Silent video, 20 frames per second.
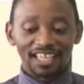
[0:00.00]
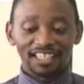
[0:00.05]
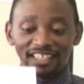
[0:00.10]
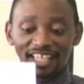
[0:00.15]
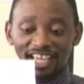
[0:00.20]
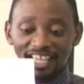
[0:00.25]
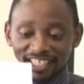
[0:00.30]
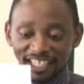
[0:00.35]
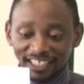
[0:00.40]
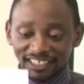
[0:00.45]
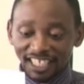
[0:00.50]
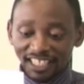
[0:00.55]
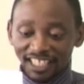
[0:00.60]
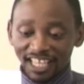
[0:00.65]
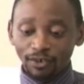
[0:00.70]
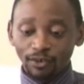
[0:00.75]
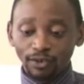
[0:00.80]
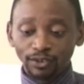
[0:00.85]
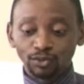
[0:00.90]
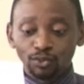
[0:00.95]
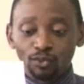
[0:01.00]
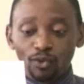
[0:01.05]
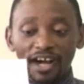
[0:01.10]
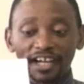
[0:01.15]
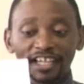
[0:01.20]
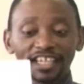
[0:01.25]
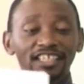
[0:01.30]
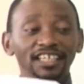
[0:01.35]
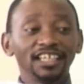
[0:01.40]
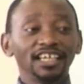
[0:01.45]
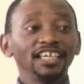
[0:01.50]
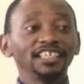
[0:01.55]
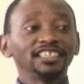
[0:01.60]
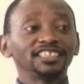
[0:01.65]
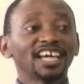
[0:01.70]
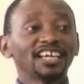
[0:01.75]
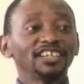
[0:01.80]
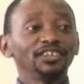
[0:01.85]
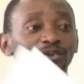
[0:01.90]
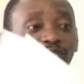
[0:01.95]
Then they say they are going to work in
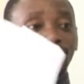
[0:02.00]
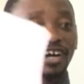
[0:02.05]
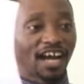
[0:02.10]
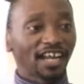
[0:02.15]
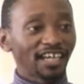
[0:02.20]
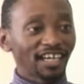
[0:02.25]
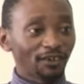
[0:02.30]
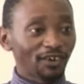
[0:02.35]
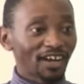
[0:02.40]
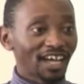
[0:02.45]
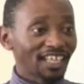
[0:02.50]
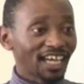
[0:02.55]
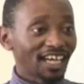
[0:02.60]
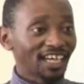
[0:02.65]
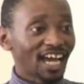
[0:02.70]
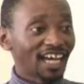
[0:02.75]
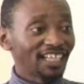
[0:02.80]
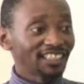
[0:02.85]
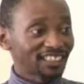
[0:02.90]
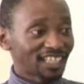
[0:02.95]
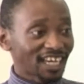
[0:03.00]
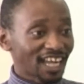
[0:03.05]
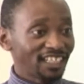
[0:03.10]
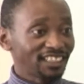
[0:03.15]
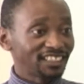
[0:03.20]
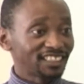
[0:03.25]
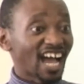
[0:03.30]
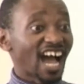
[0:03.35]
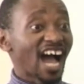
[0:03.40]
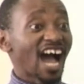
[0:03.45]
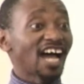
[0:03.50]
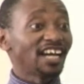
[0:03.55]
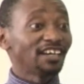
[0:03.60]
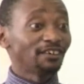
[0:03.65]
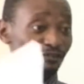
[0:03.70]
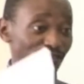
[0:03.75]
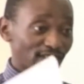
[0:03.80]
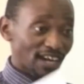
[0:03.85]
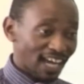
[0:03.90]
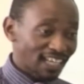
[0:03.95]
Eastern Uganda, where there are landslides
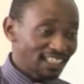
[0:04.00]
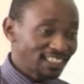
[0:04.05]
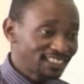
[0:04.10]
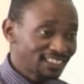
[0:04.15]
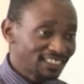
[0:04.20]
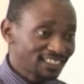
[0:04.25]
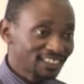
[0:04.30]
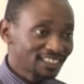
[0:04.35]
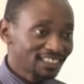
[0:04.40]
and floods,